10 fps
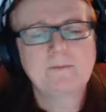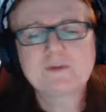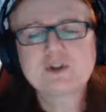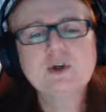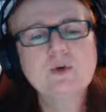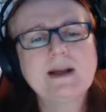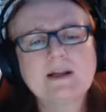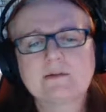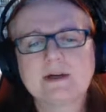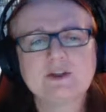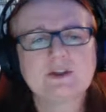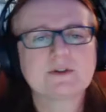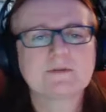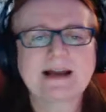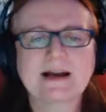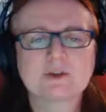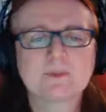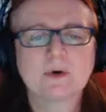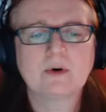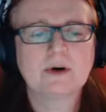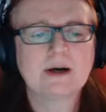2 iterations of Gaxmore